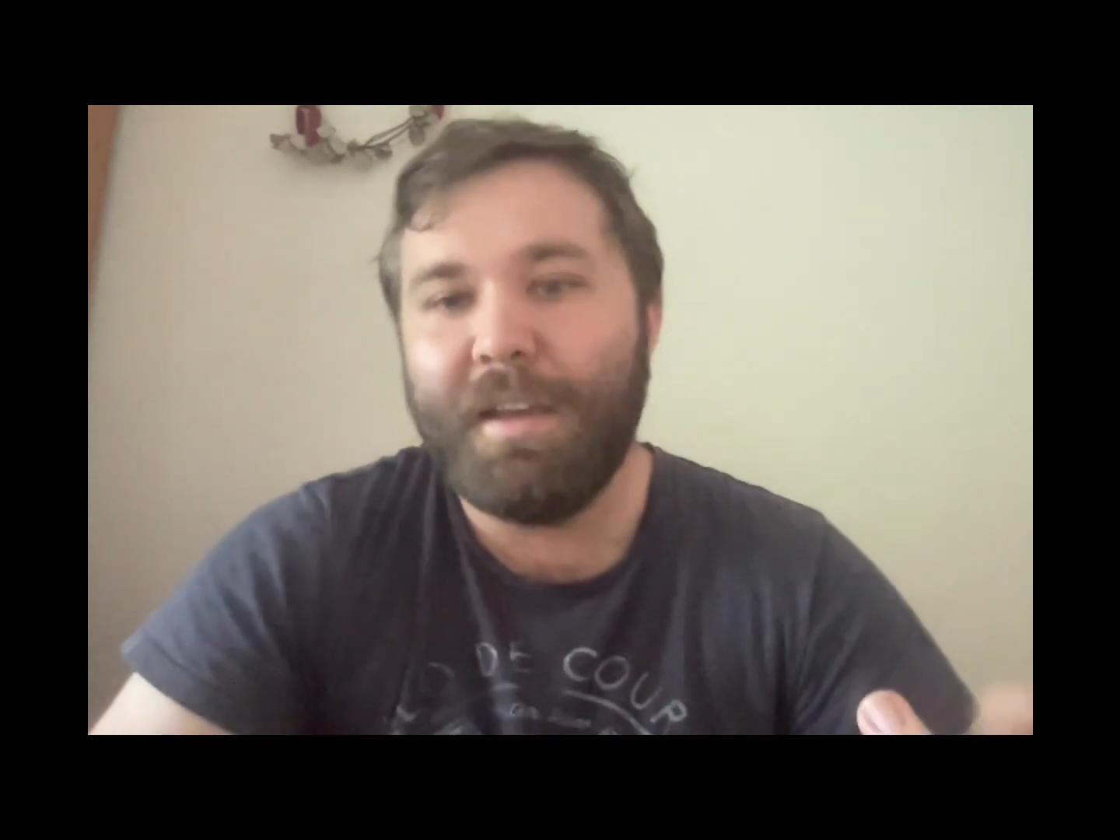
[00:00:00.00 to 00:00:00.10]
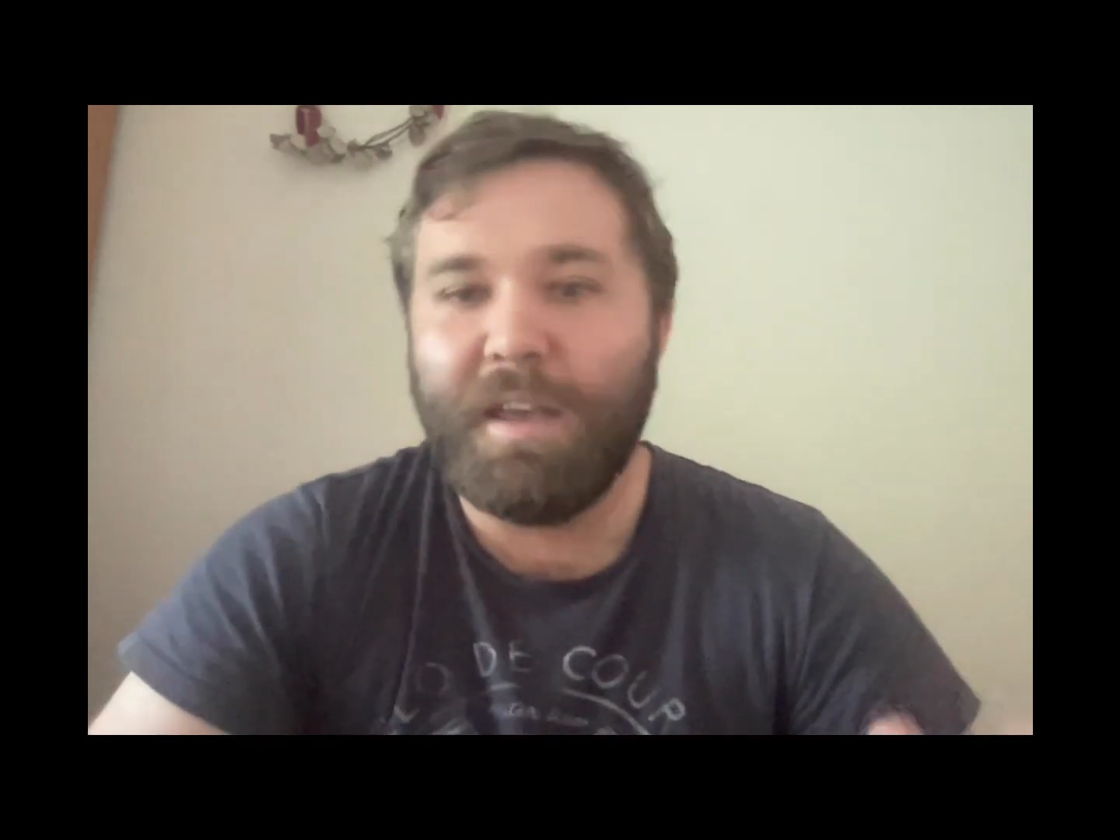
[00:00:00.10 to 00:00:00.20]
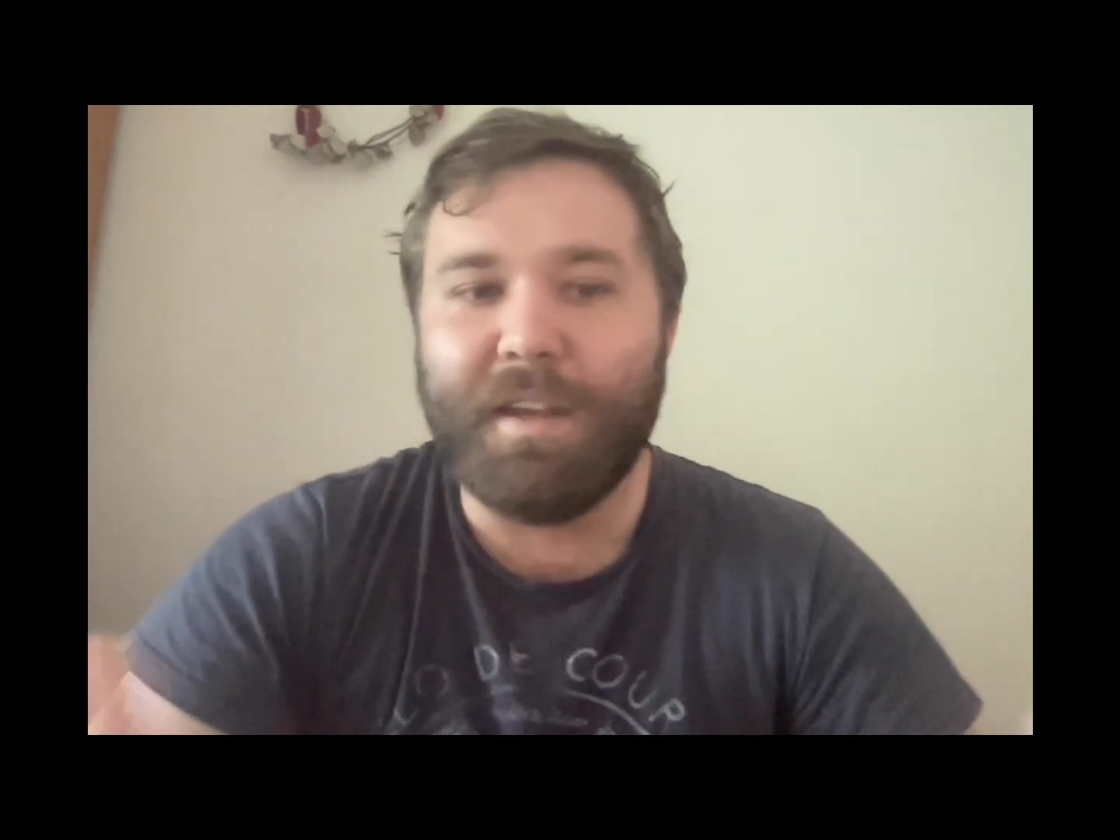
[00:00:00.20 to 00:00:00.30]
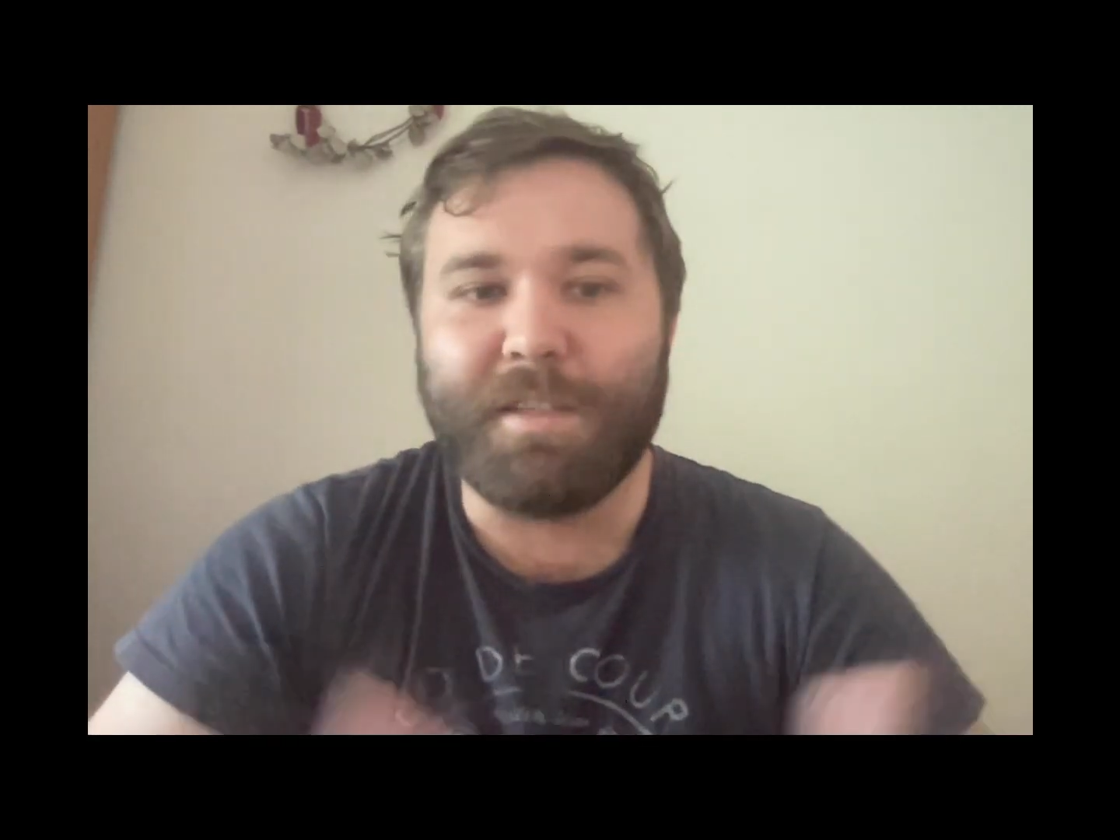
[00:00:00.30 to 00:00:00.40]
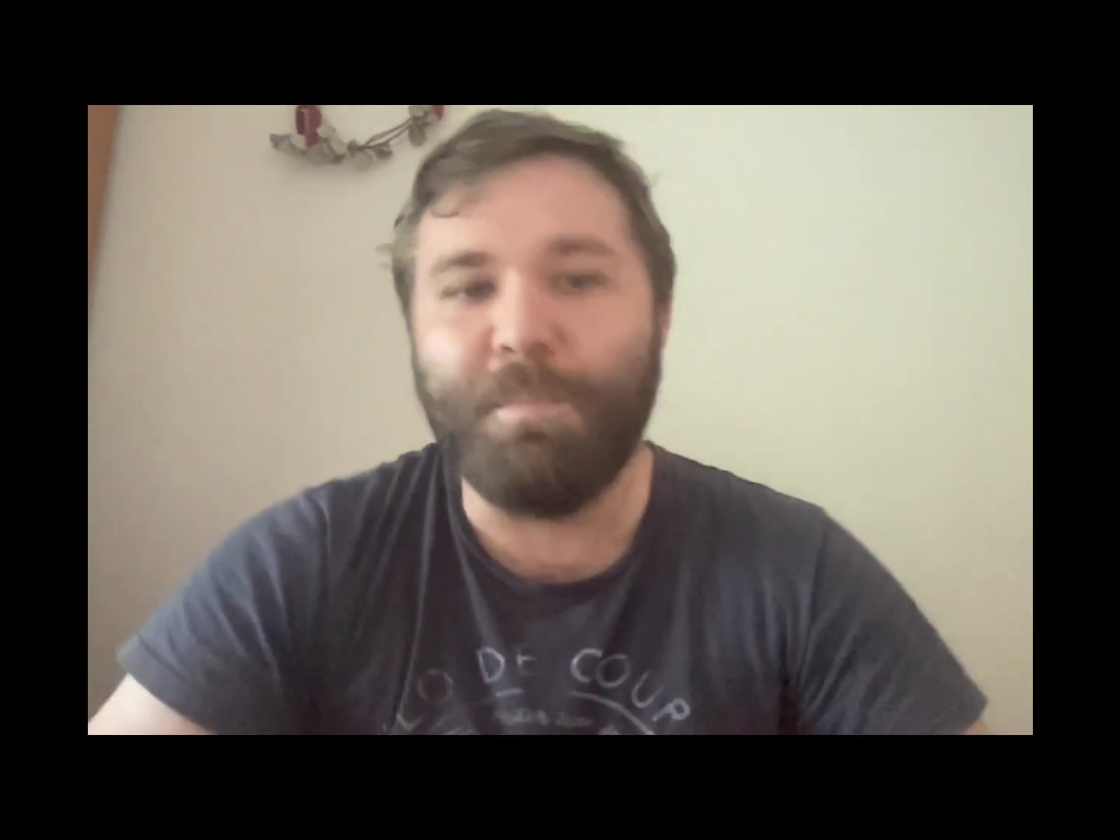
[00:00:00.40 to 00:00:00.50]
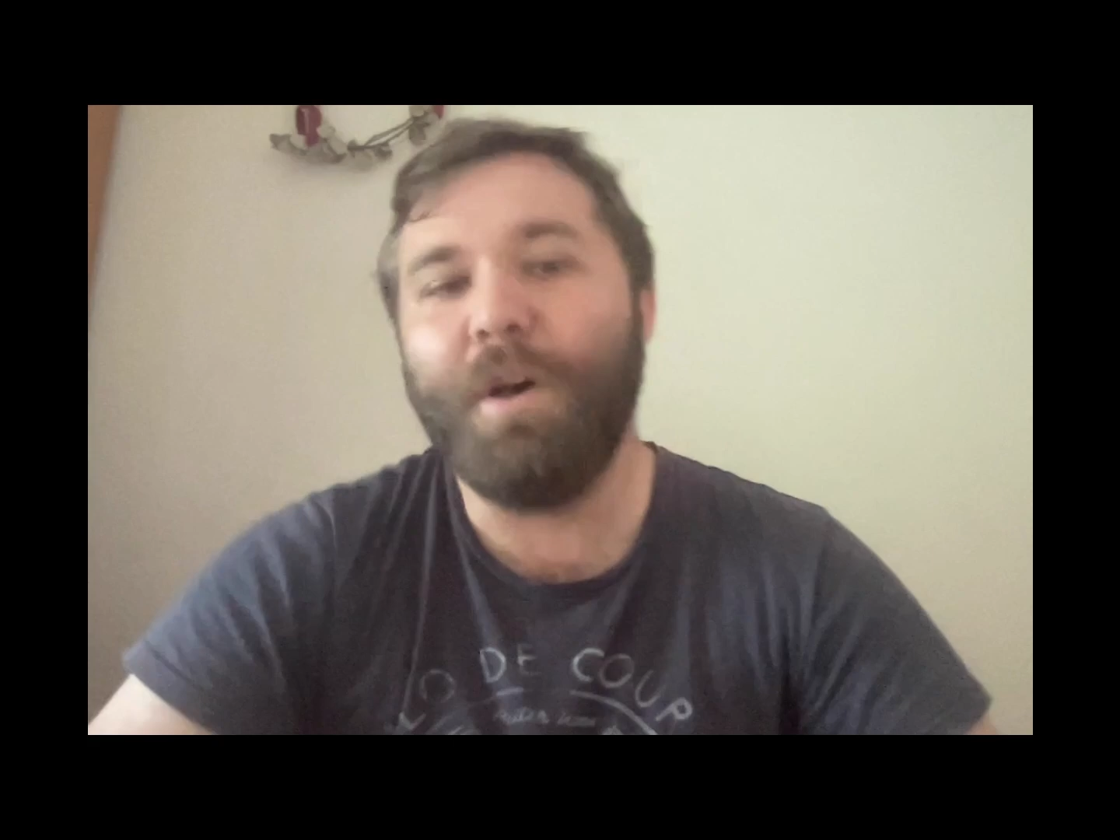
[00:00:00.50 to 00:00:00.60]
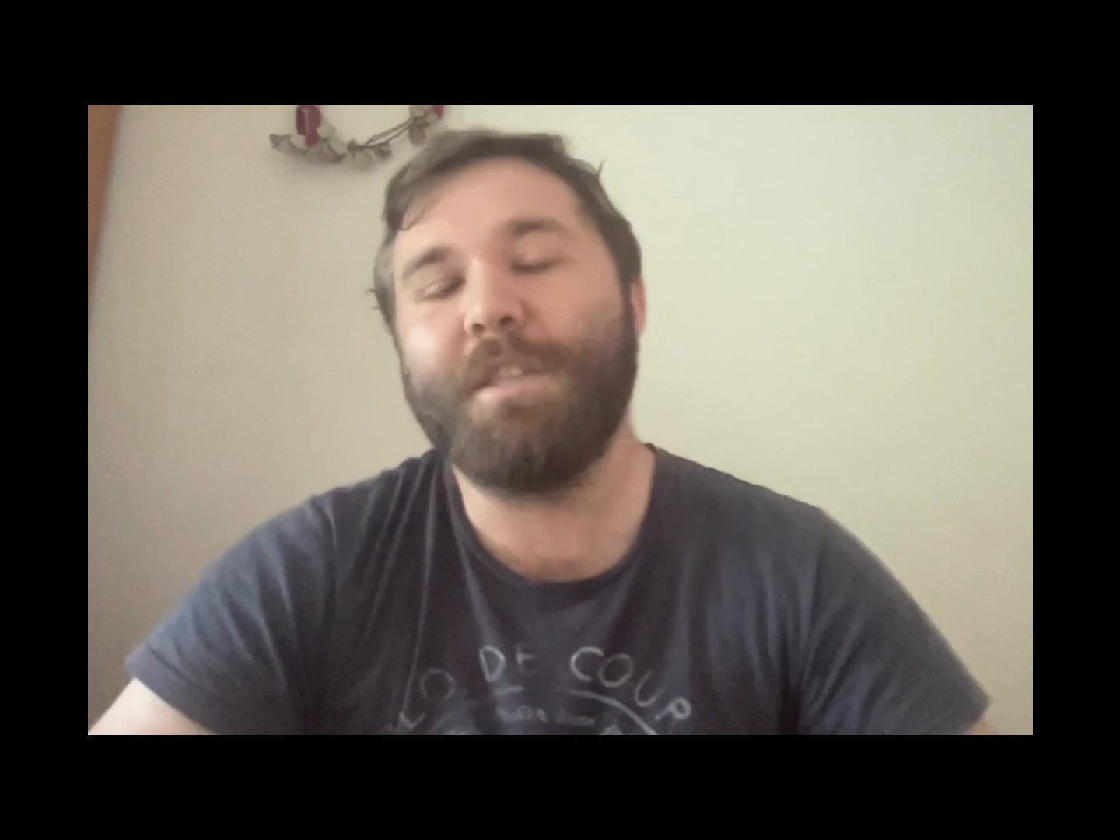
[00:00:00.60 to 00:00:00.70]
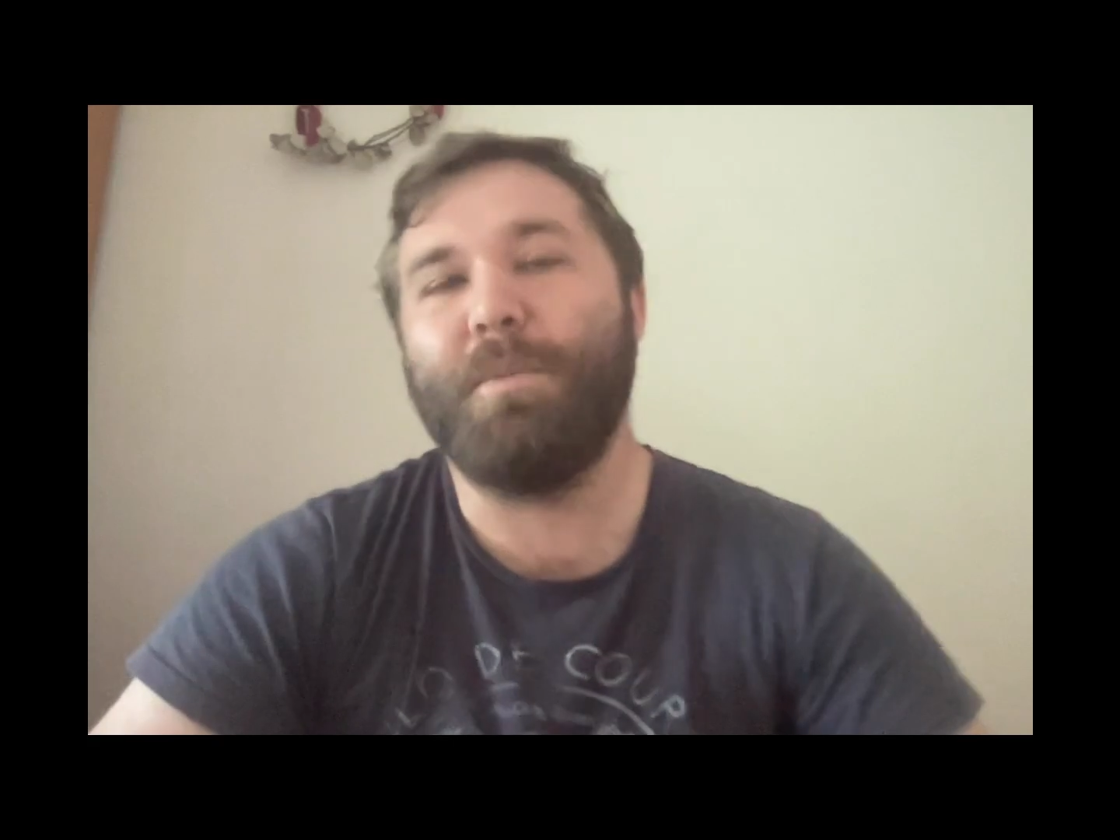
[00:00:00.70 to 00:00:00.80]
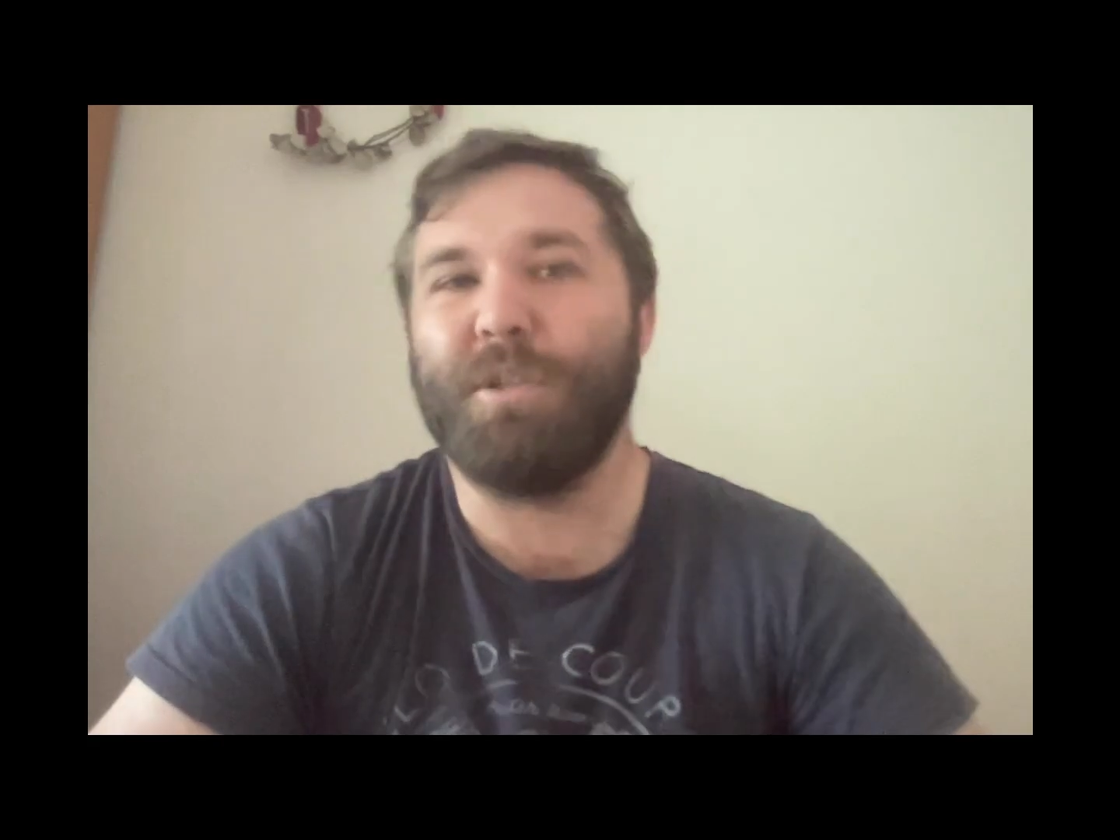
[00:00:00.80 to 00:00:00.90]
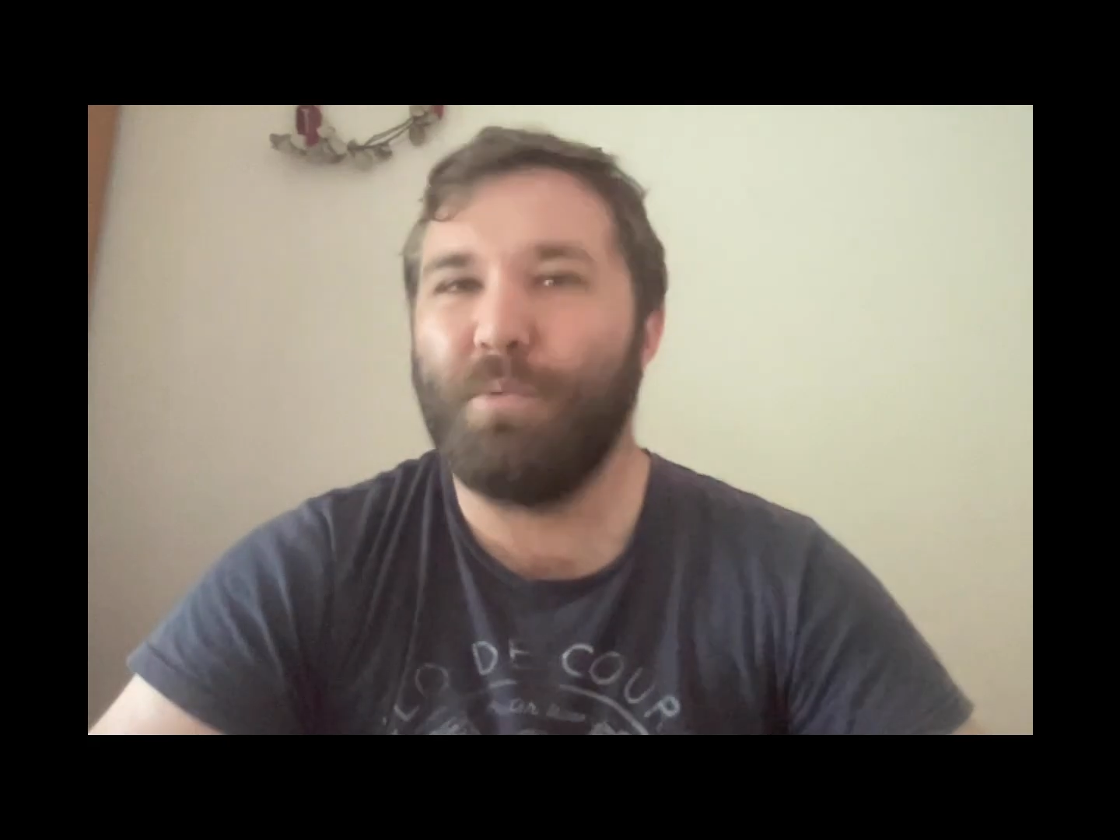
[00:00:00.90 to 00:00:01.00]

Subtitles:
It is impossible to